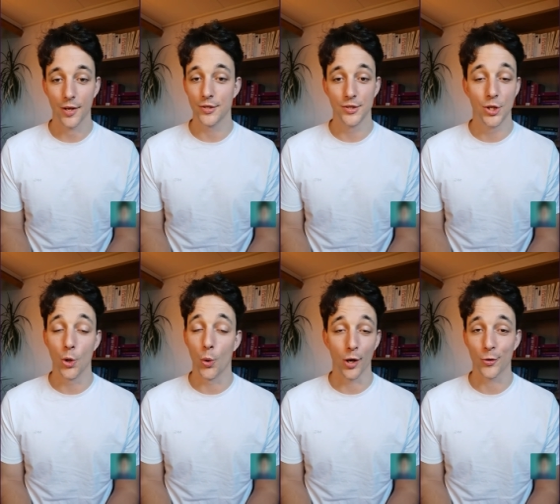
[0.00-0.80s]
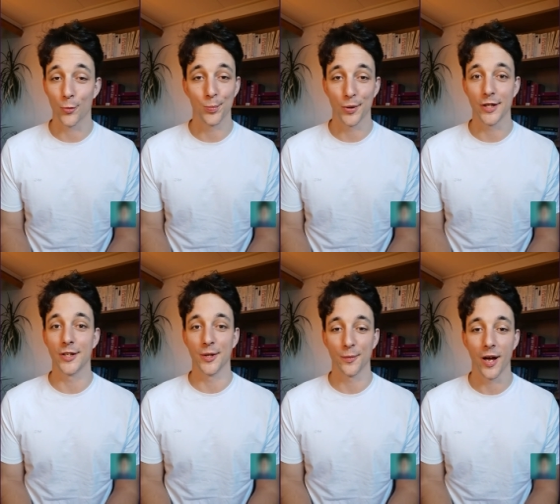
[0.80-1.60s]
you are
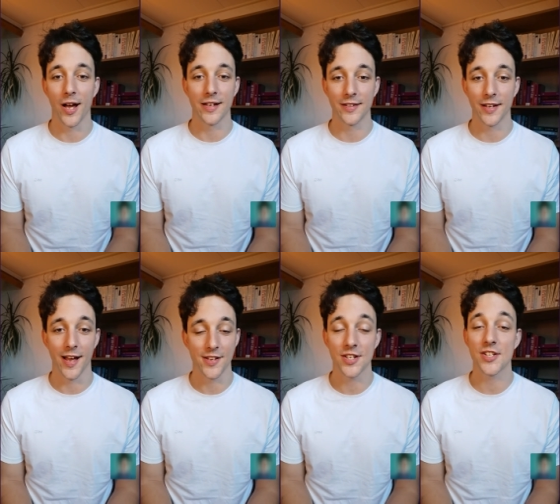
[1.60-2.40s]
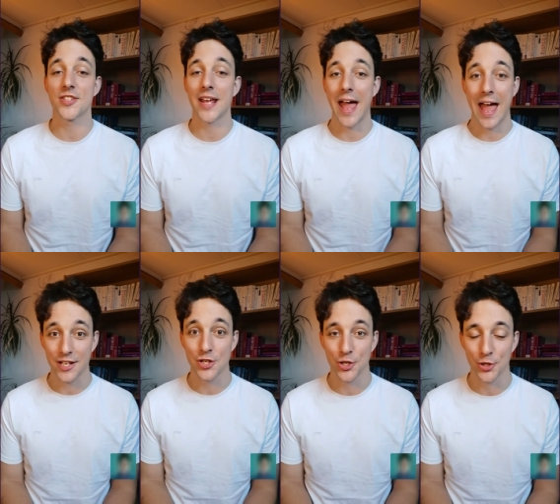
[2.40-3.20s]
completely right yes it's the
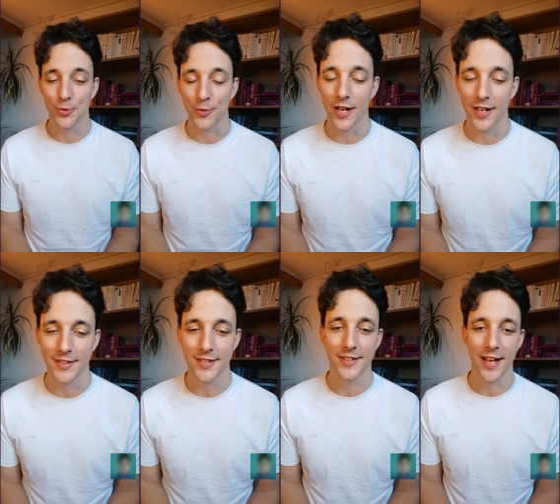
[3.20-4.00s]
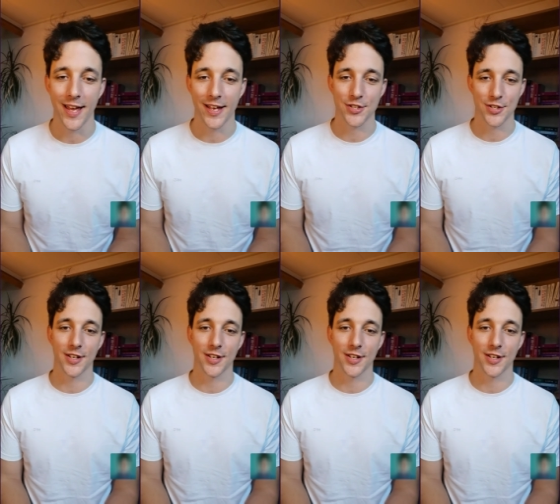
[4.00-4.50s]
action right the action